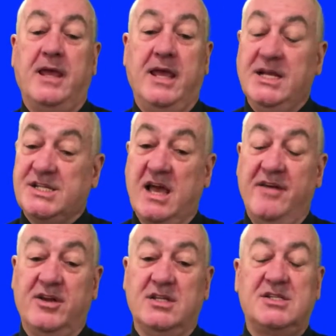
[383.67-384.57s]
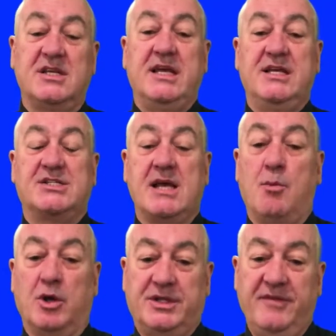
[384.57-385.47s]
Hearsay evidence is
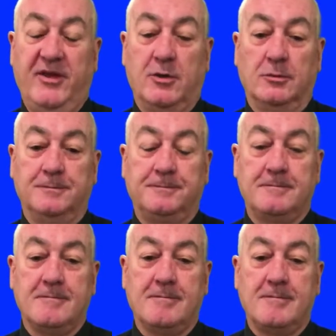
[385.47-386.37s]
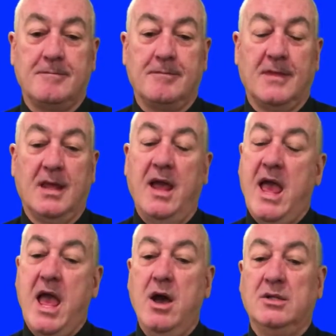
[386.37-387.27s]
somewhat difficult.
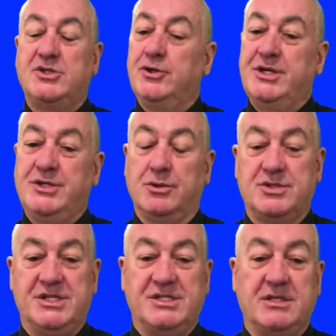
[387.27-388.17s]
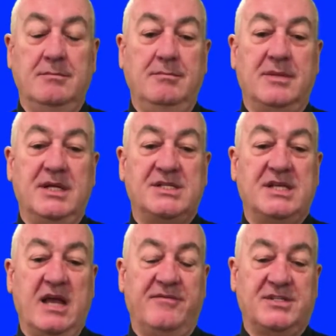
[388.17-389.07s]
Our judicial system is the
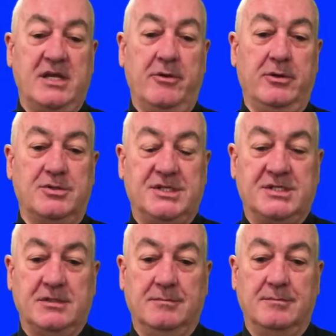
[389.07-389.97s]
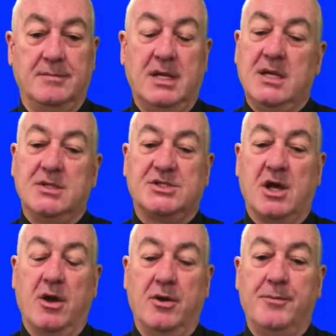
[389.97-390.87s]
adversarial system.
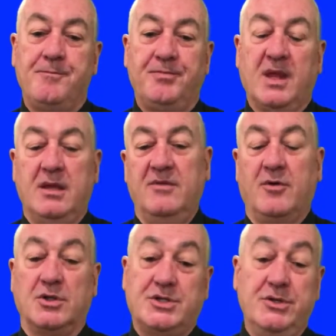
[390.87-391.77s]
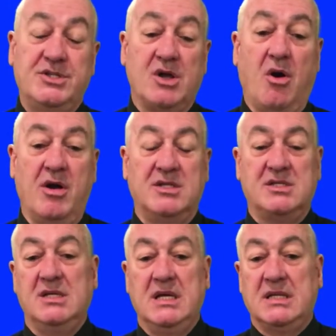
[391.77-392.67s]
So you've got two
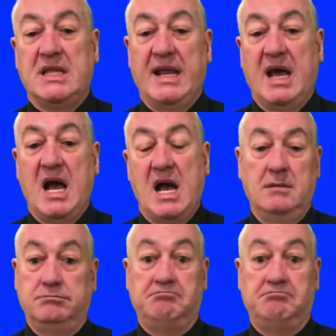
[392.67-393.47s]
sides that are